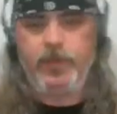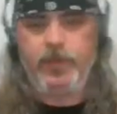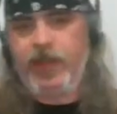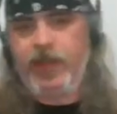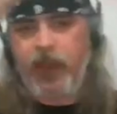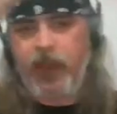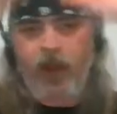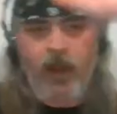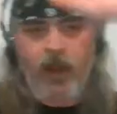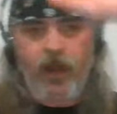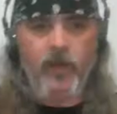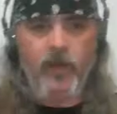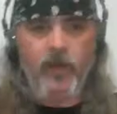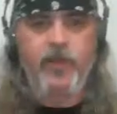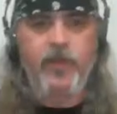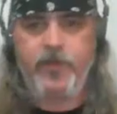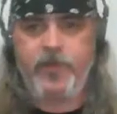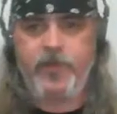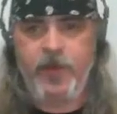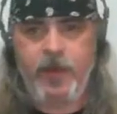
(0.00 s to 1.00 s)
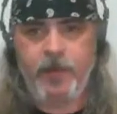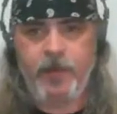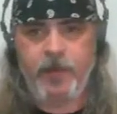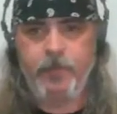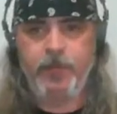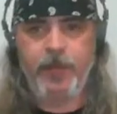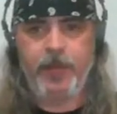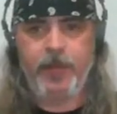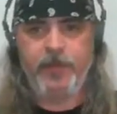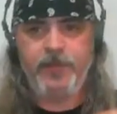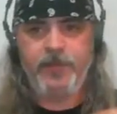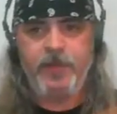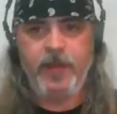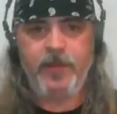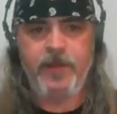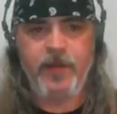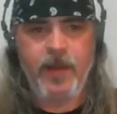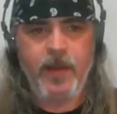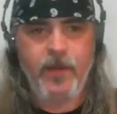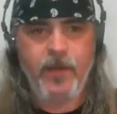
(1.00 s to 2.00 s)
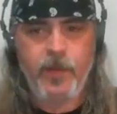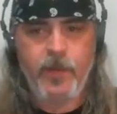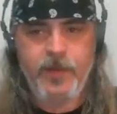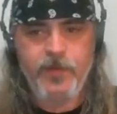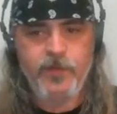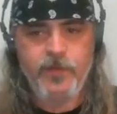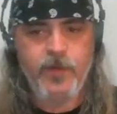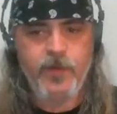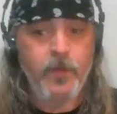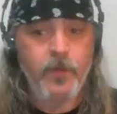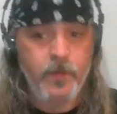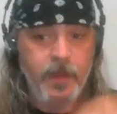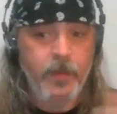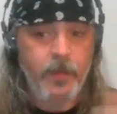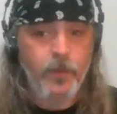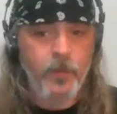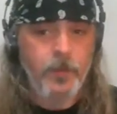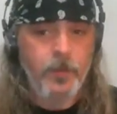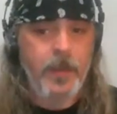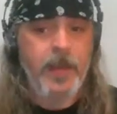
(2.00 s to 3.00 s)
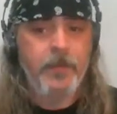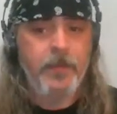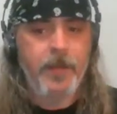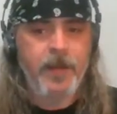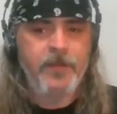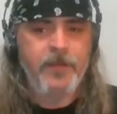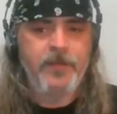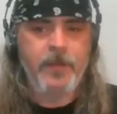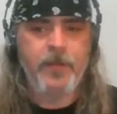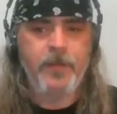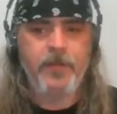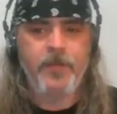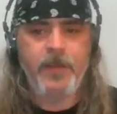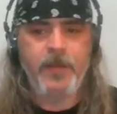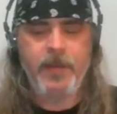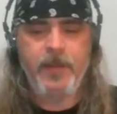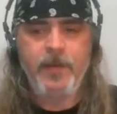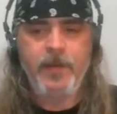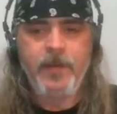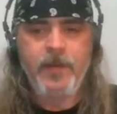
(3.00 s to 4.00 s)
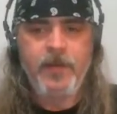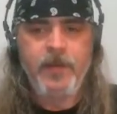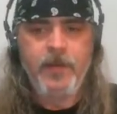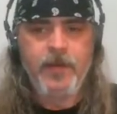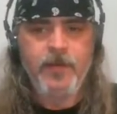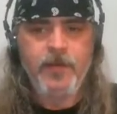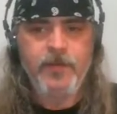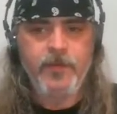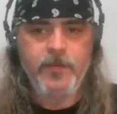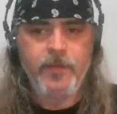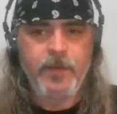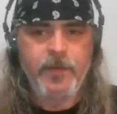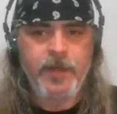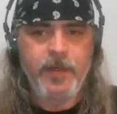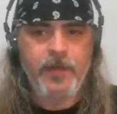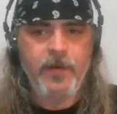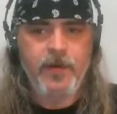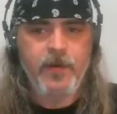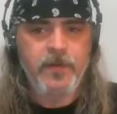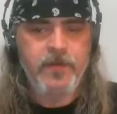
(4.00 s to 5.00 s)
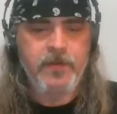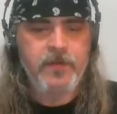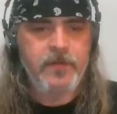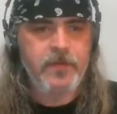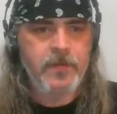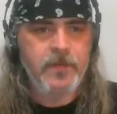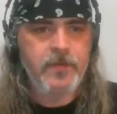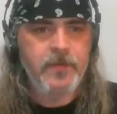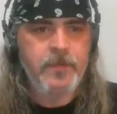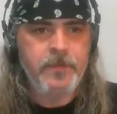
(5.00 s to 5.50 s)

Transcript: we'll say, all over the fucking place that we do know they were made by some of the druidic cults. So